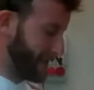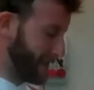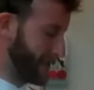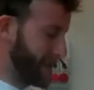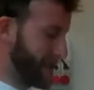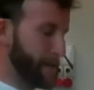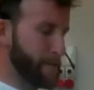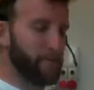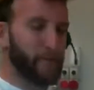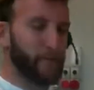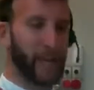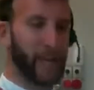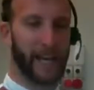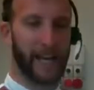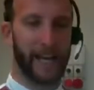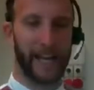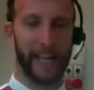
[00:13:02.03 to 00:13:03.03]

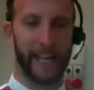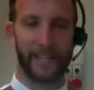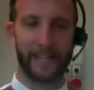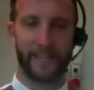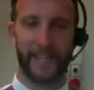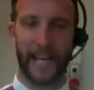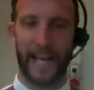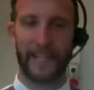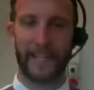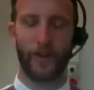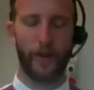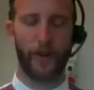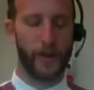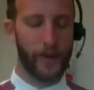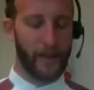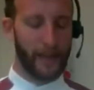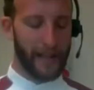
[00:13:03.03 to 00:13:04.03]
this
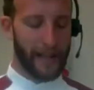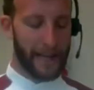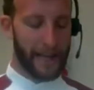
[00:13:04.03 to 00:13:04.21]
gelato.